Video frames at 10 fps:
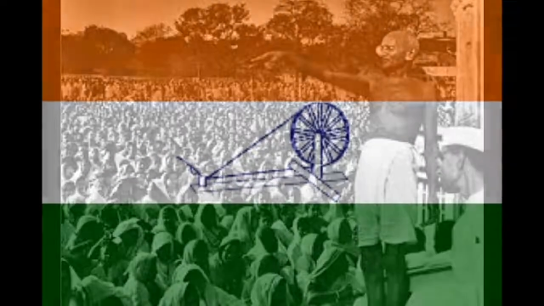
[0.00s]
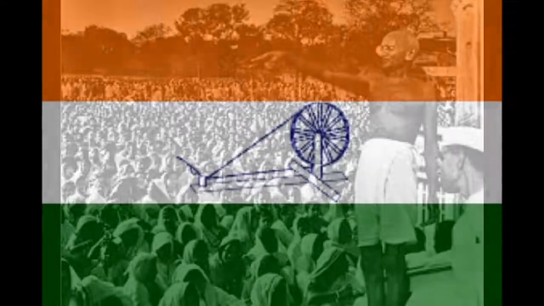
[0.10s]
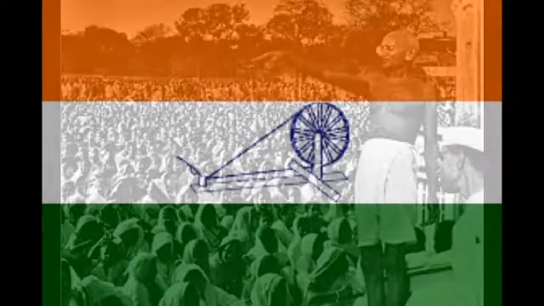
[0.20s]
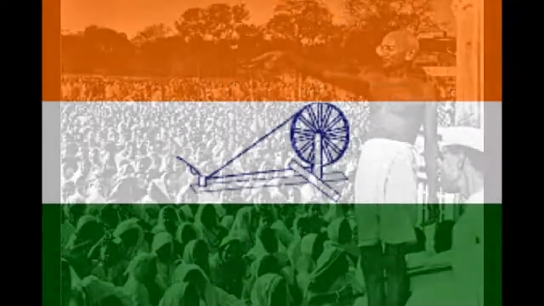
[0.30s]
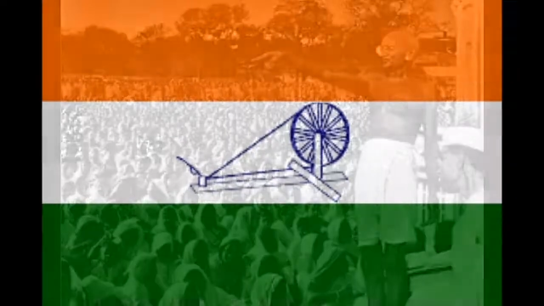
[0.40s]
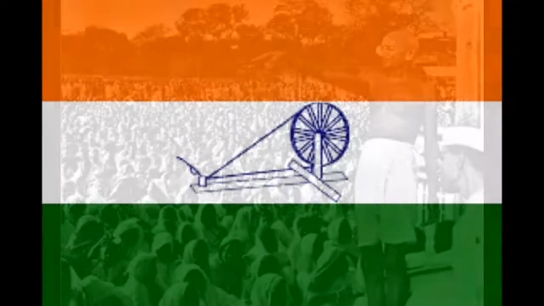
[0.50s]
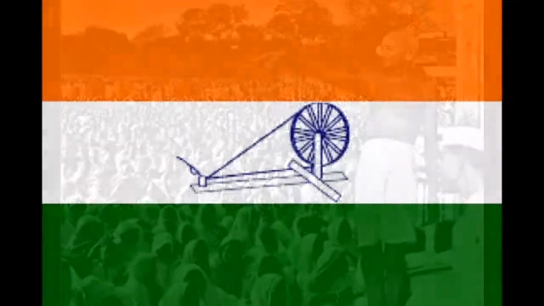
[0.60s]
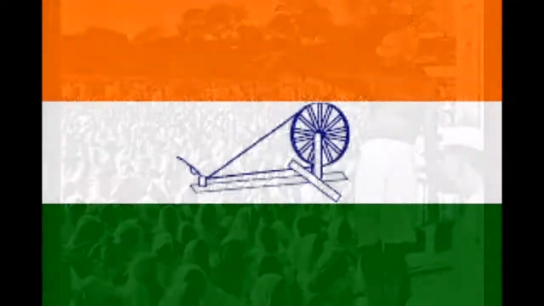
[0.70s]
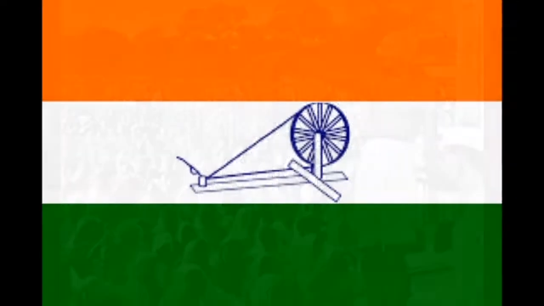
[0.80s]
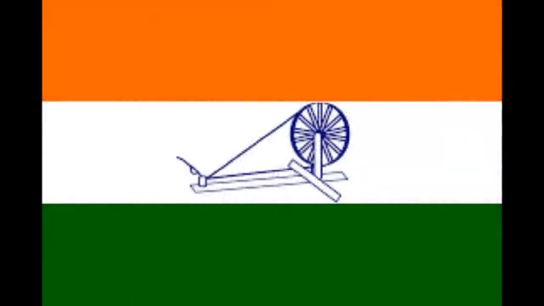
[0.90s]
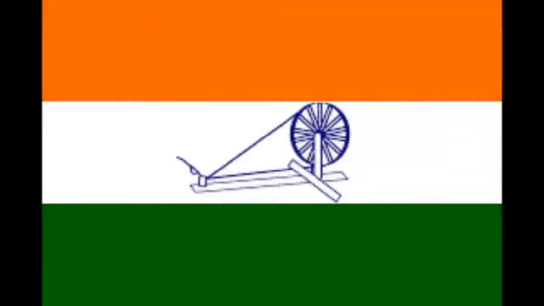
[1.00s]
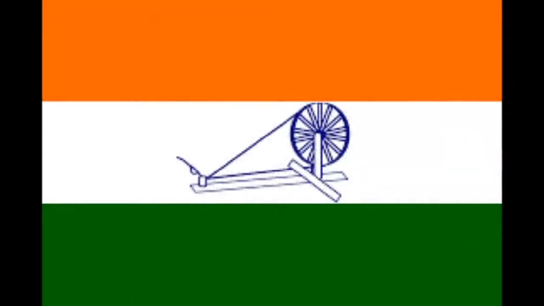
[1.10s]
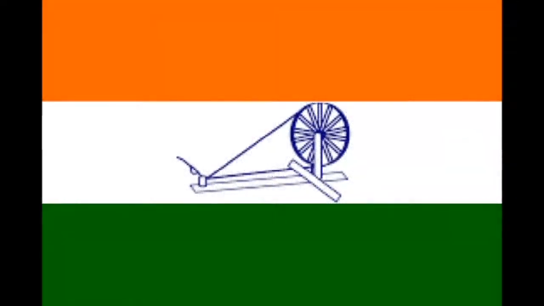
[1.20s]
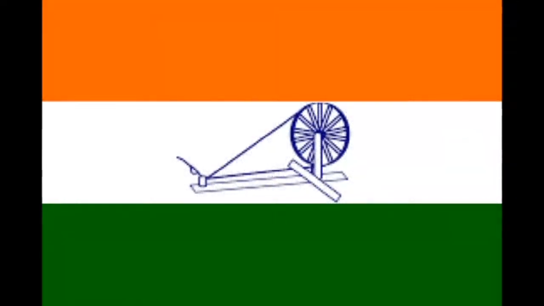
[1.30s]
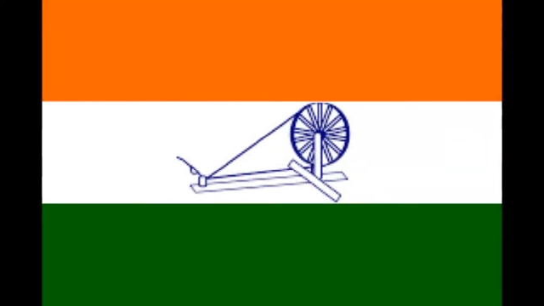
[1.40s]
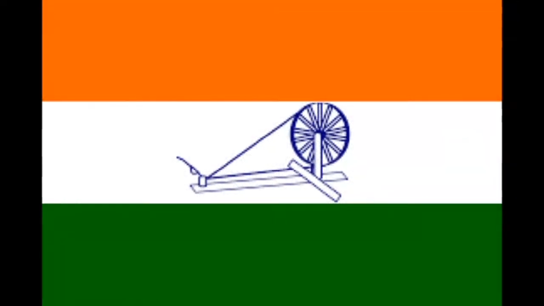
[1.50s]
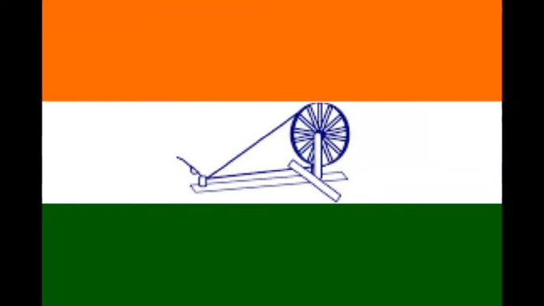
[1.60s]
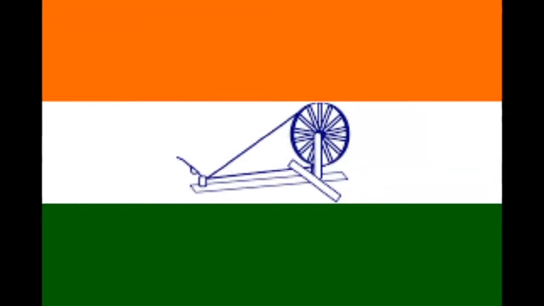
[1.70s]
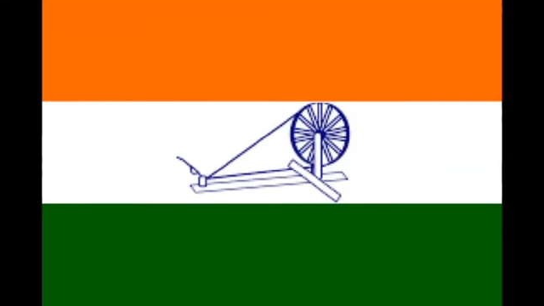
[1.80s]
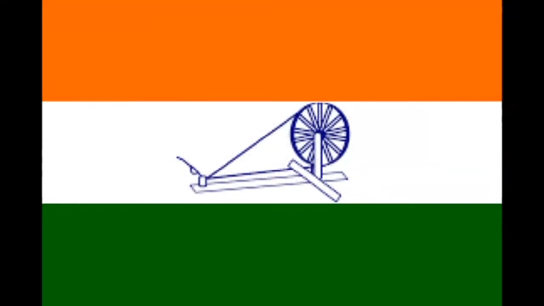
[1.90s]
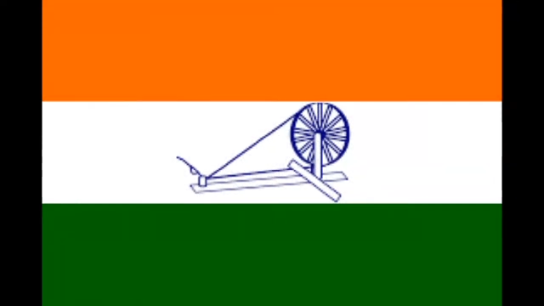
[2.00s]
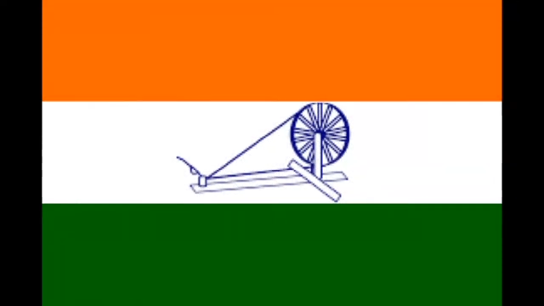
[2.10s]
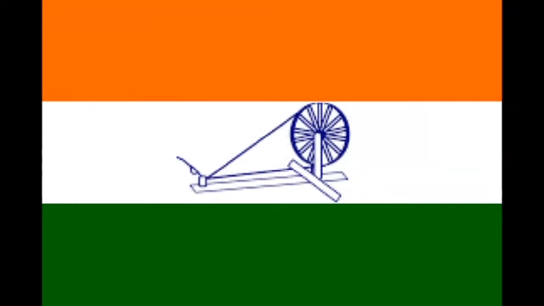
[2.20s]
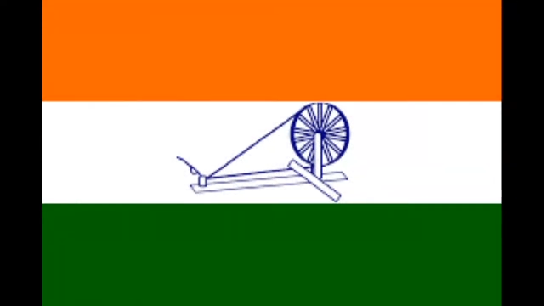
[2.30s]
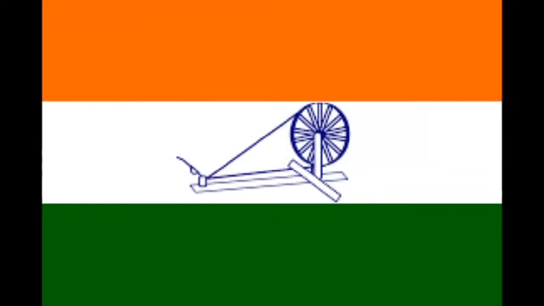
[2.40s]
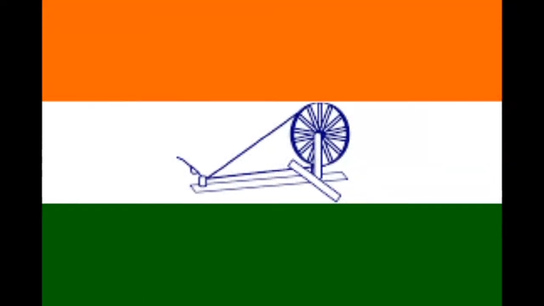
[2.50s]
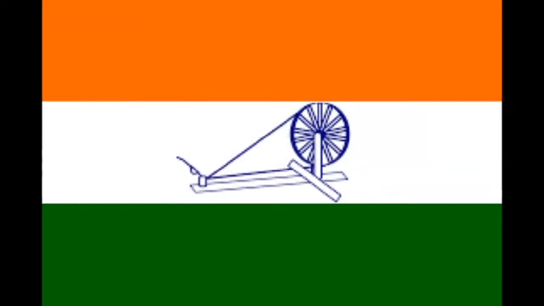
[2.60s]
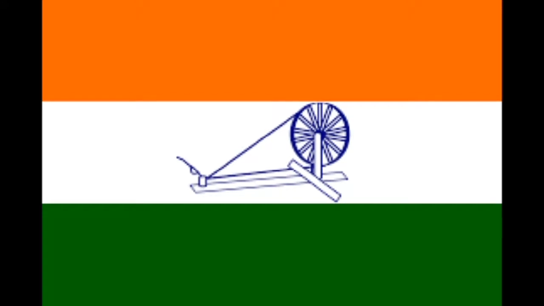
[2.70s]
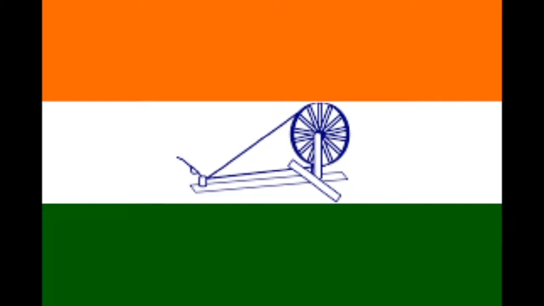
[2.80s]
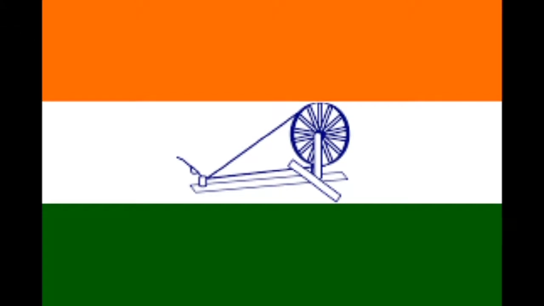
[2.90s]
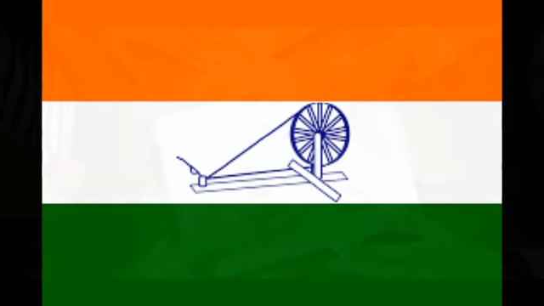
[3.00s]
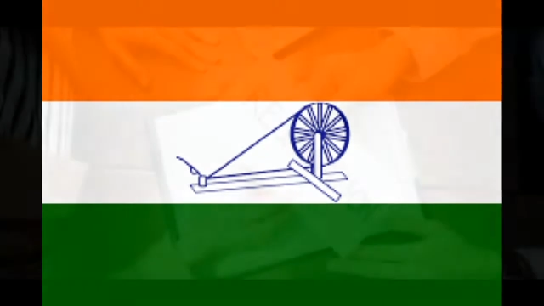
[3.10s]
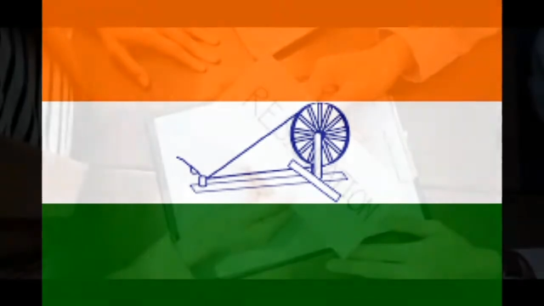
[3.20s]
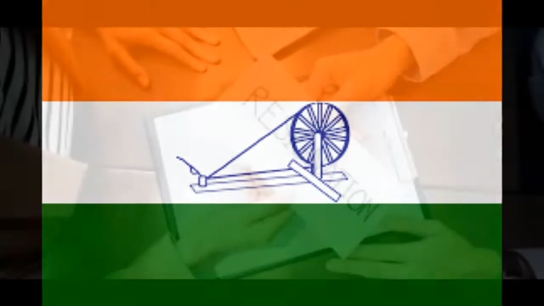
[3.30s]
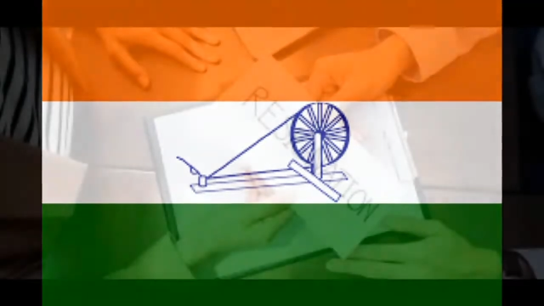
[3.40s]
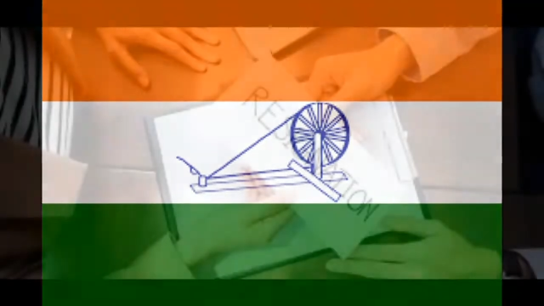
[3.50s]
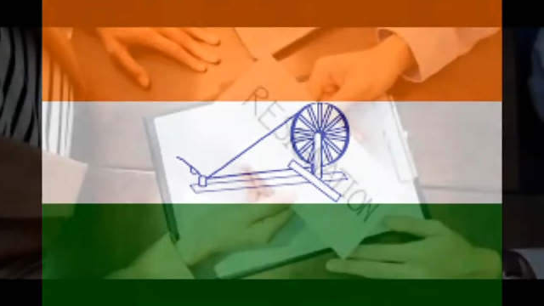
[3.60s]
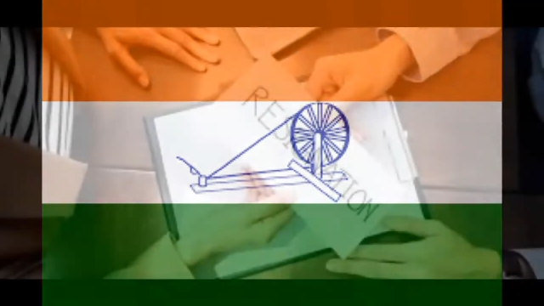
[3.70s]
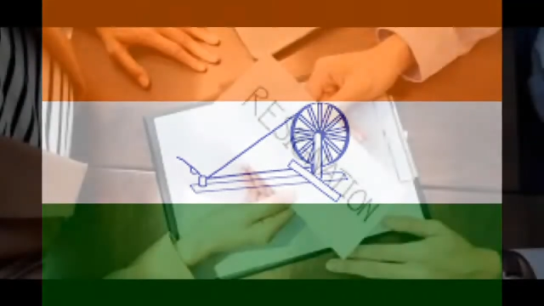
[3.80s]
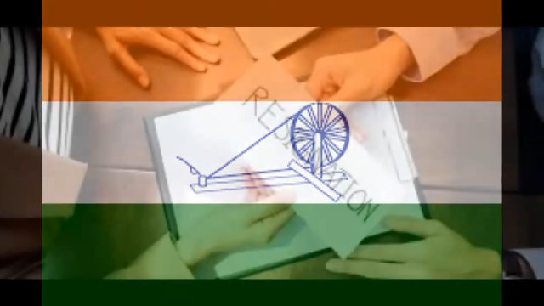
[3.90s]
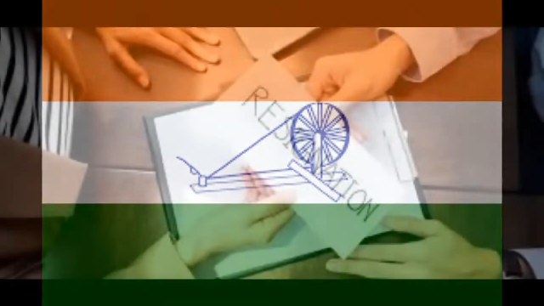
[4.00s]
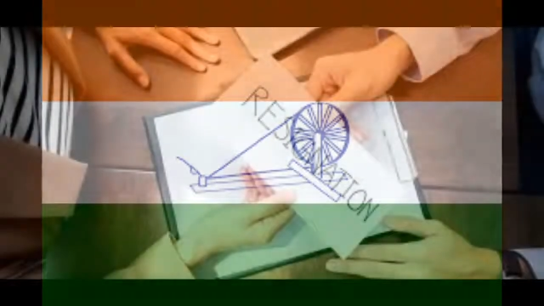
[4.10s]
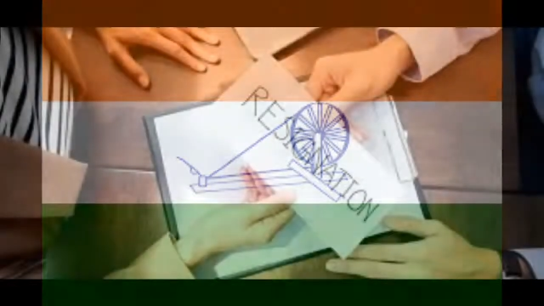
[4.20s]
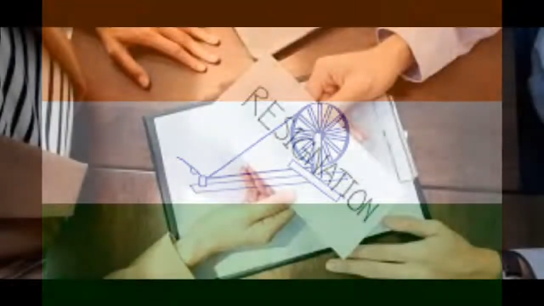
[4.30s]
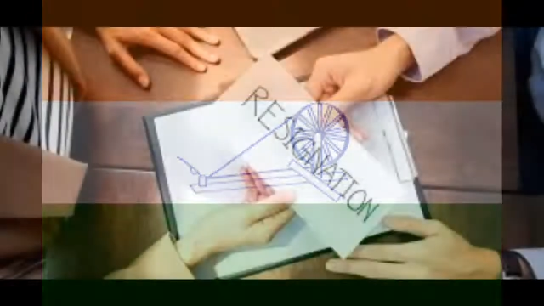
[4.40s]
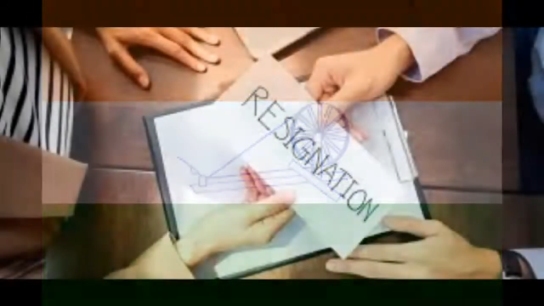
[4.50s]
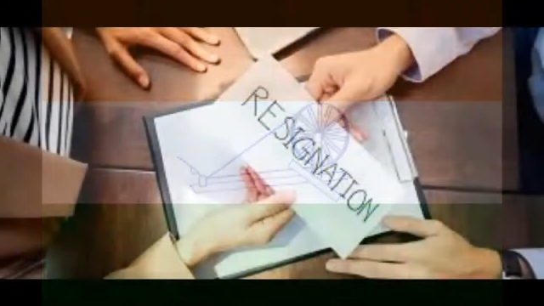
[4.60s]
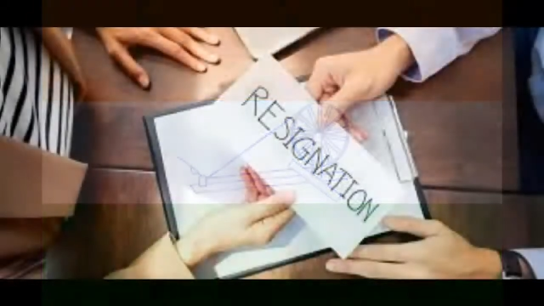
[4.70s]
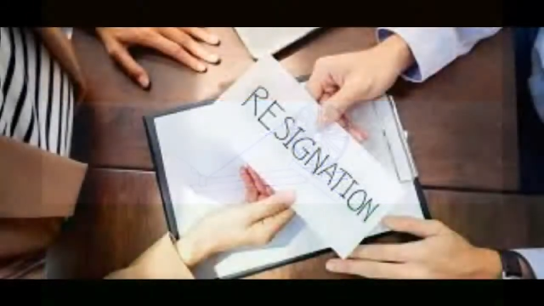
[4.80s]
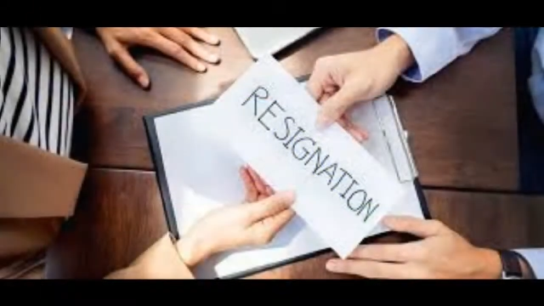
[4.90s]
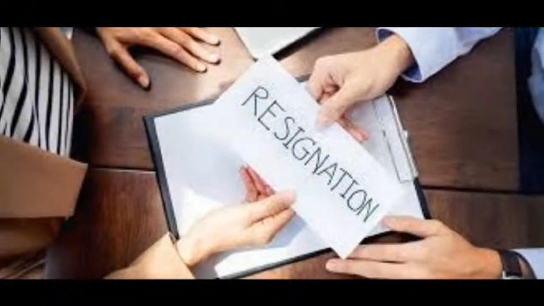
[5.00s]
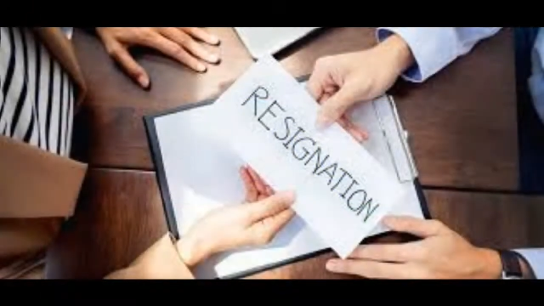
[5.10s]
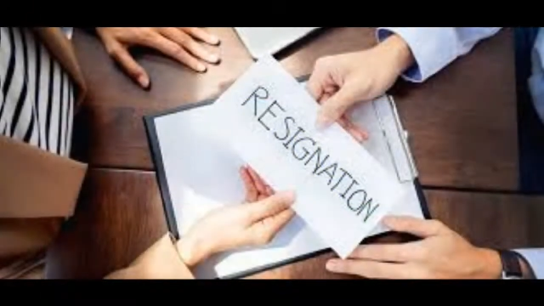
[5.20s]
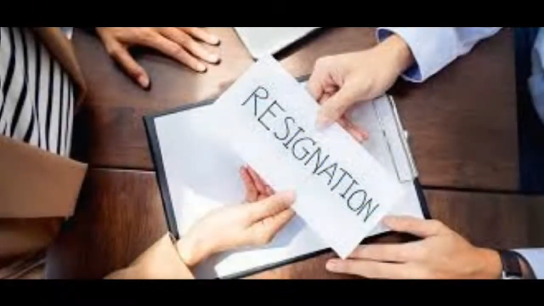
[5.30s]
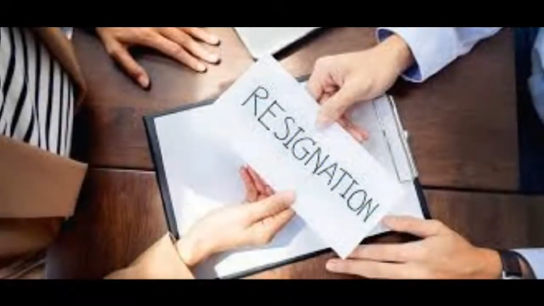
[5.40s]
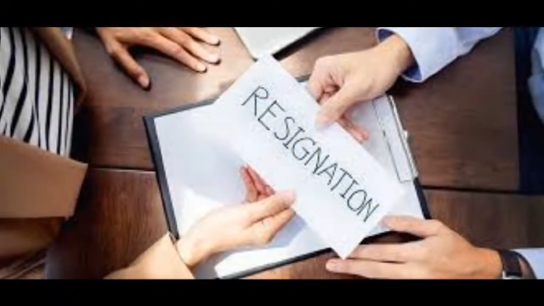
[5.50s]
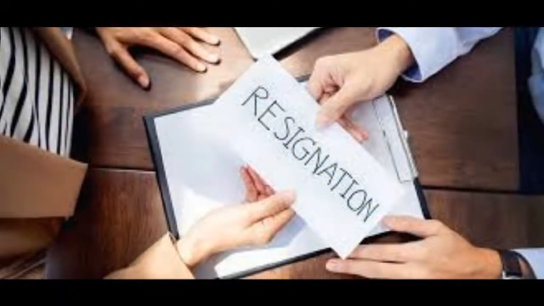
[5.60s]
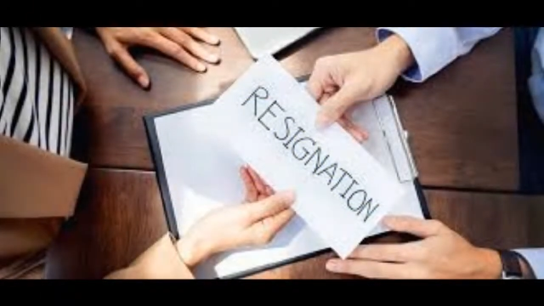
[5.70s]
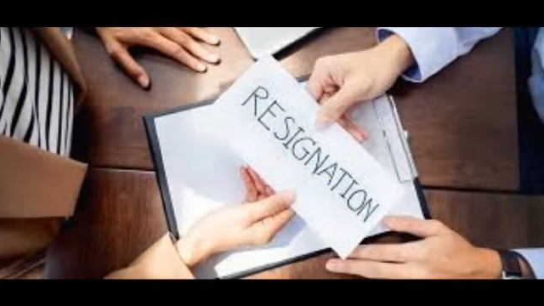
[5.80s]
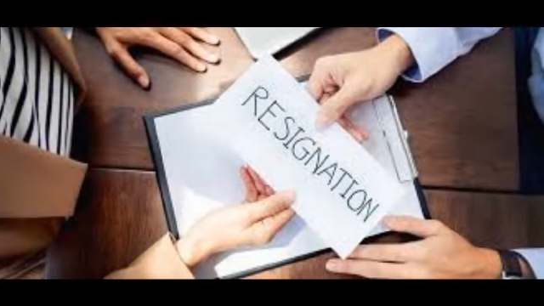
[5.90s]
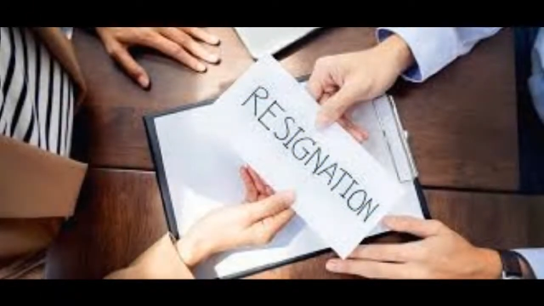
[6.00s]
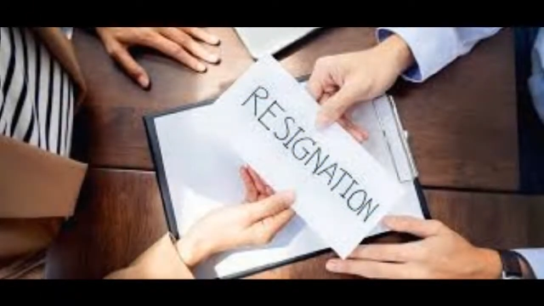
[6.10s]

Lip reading: [unreadable: no face in view]